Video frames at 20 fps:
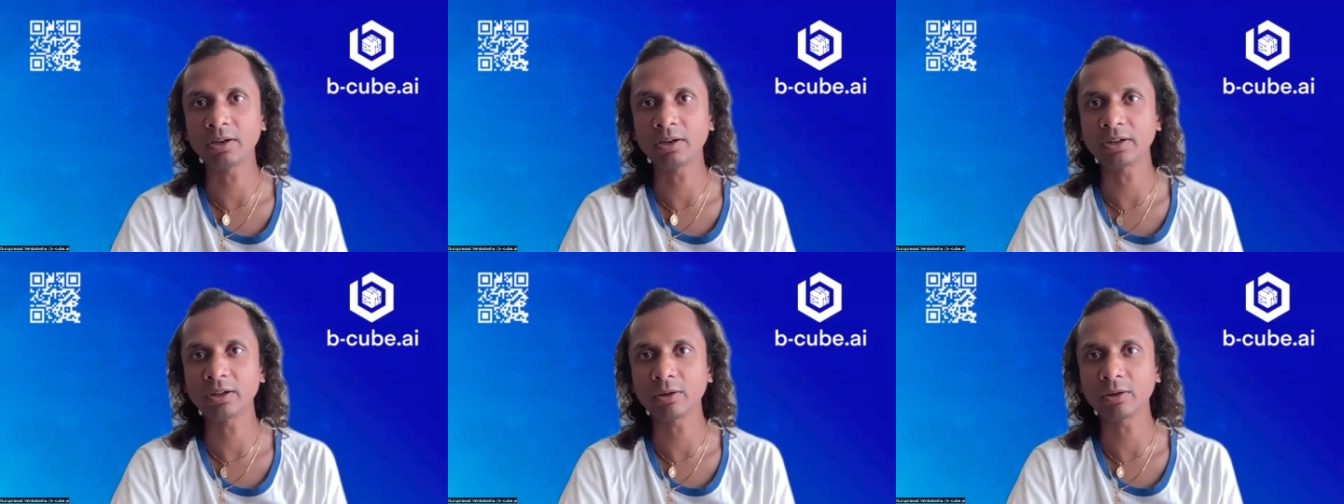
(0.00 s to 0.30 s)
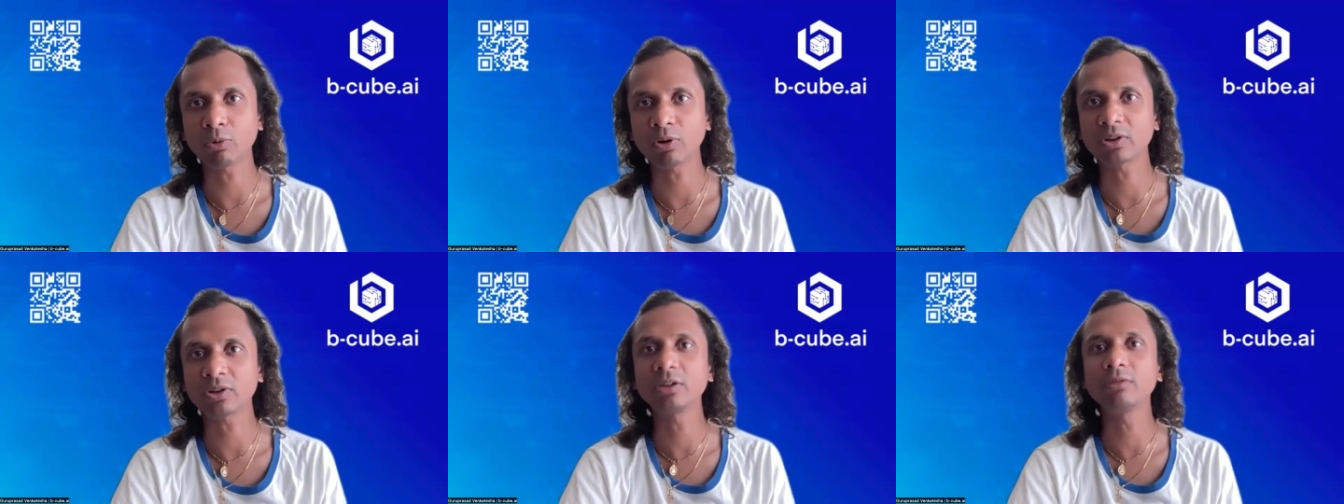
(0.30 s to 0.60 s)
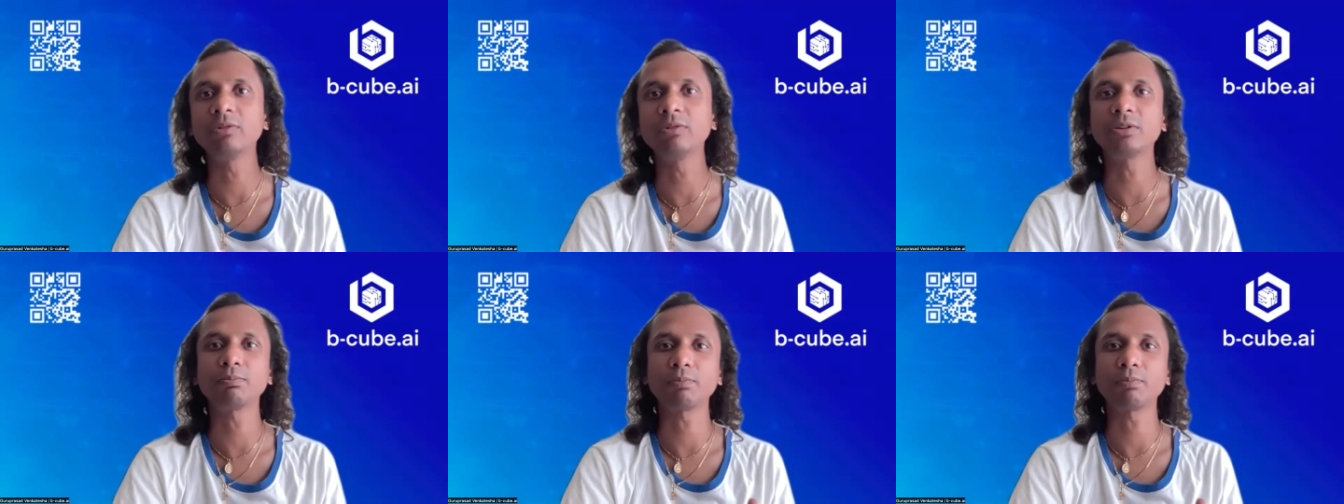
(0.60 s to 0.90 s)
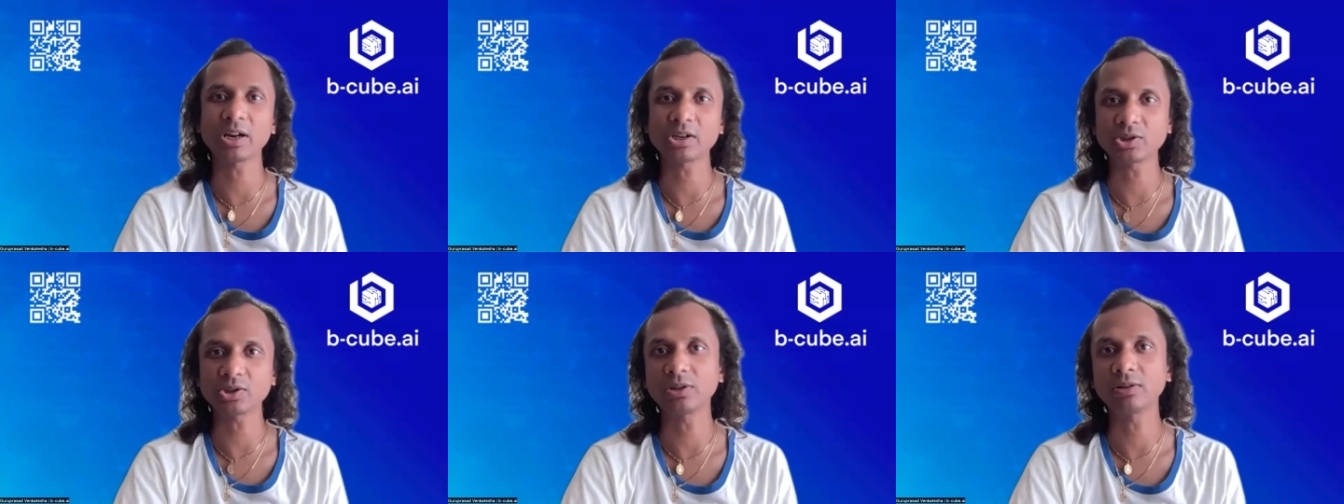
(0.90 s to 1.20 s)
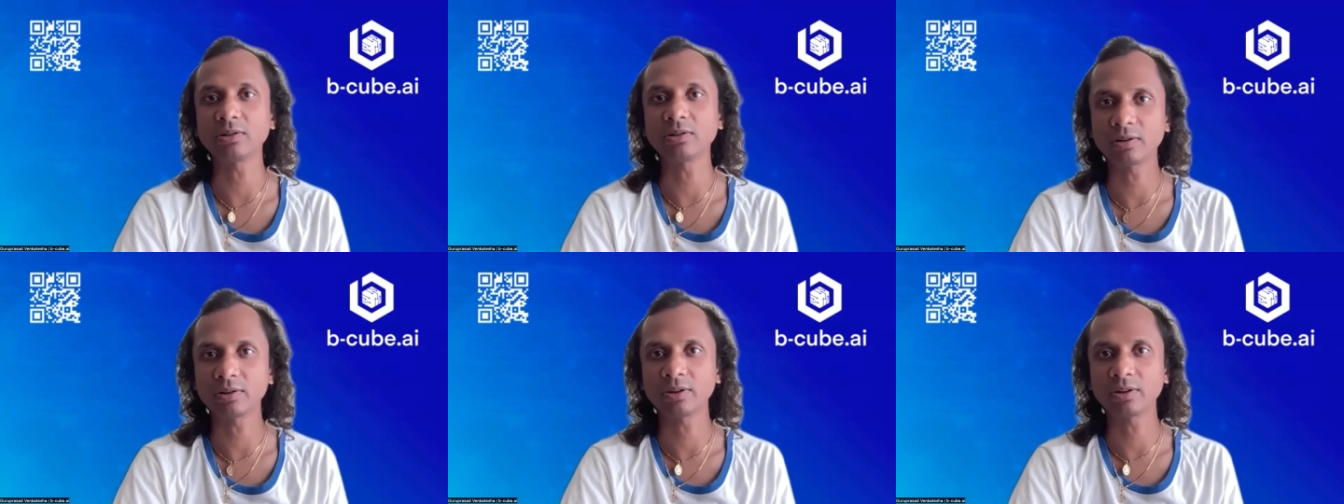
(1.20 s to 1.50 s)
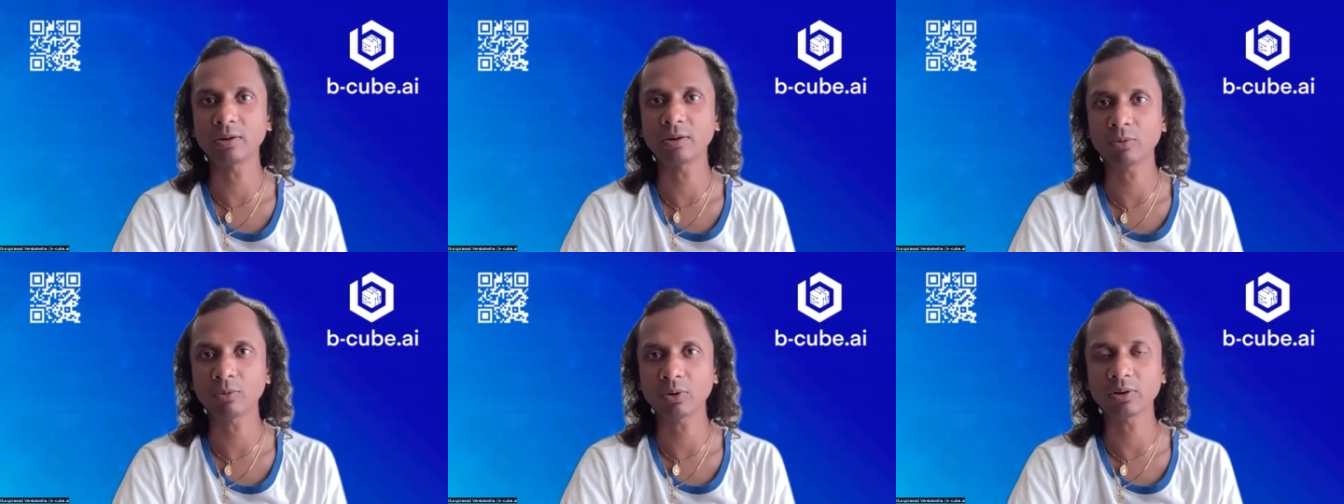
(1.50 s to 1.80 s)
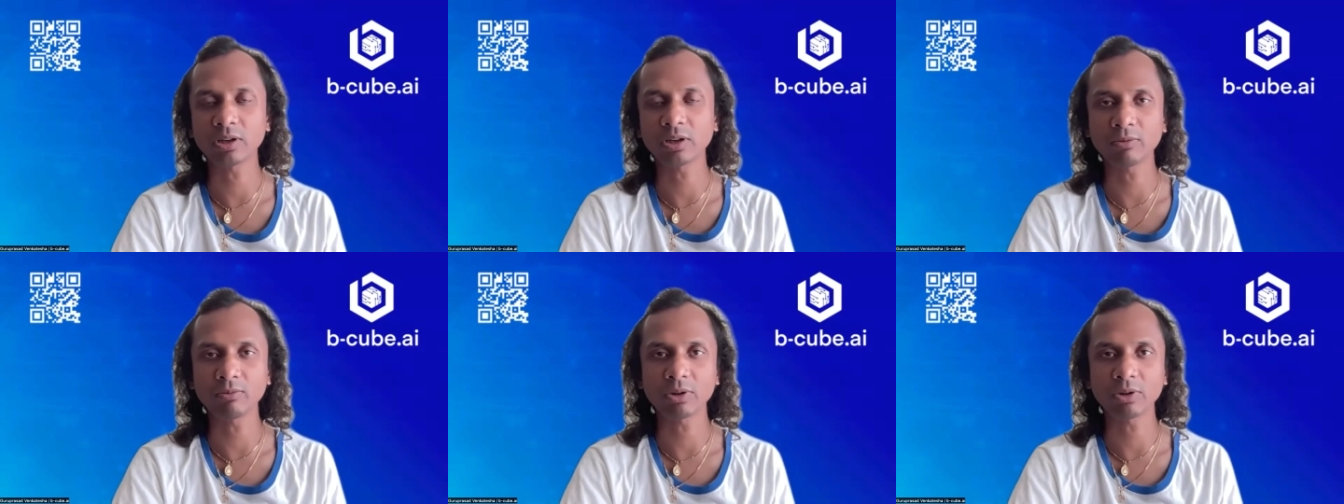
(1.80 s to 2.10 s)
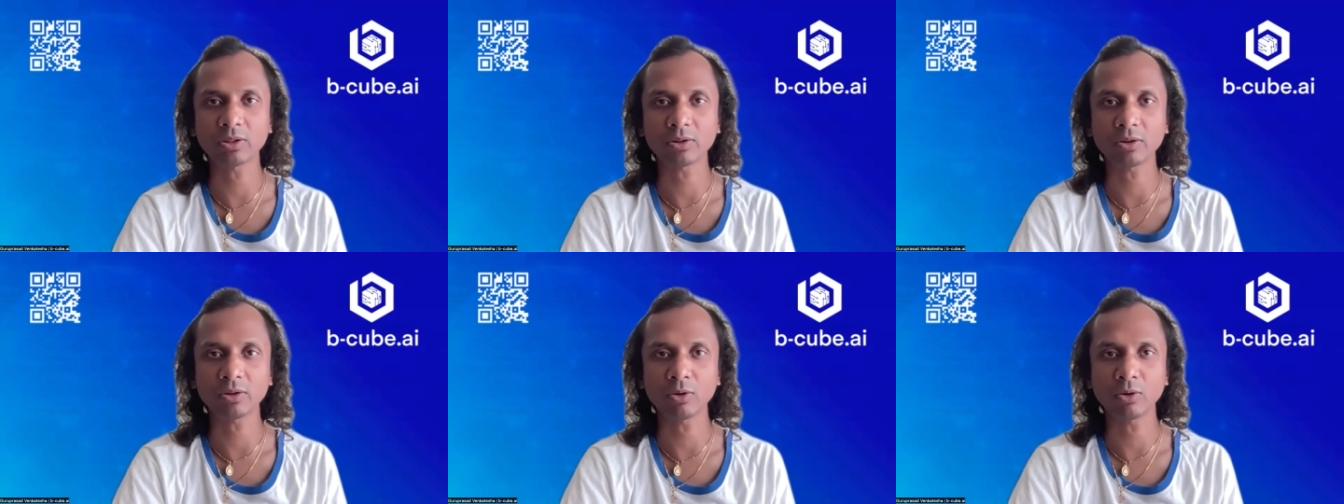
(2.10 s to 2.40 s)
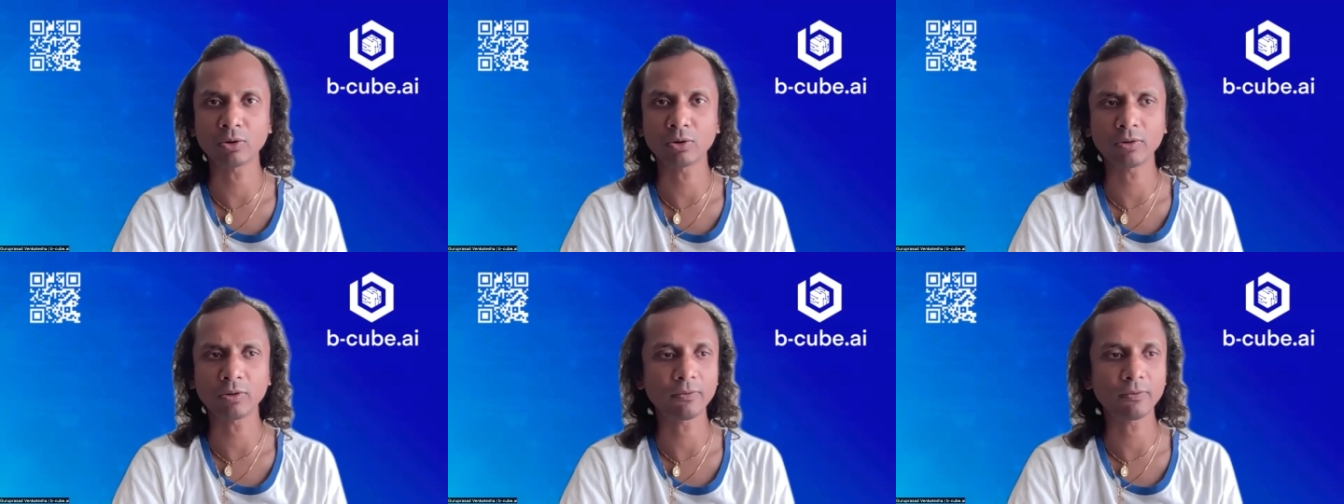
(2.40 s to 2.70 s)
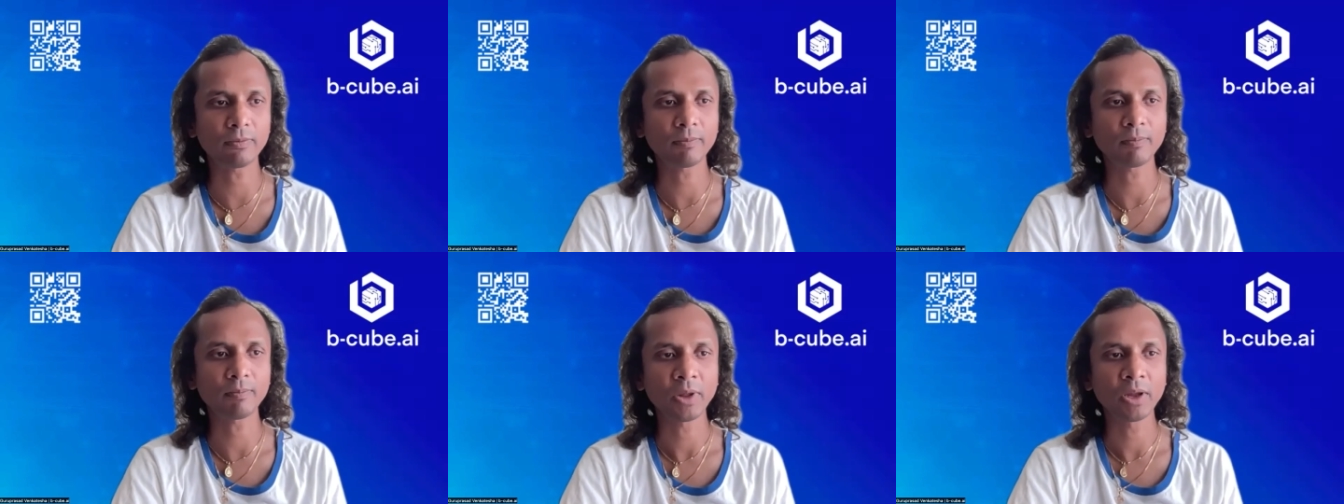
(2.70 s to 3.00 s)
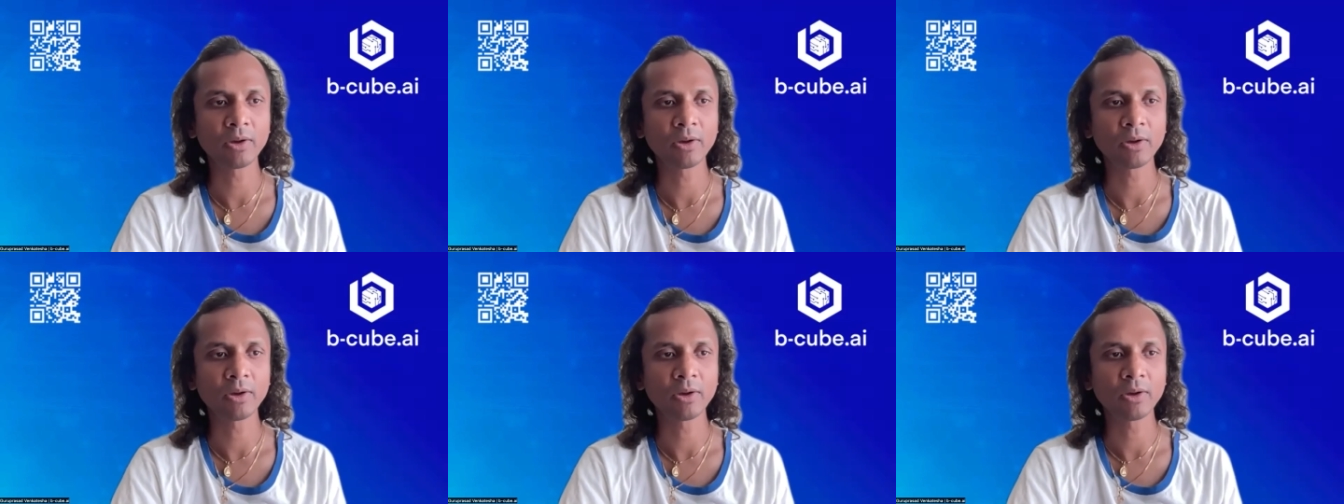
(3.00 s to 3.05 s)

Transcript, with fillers: and they're working with passion they're working with a lot of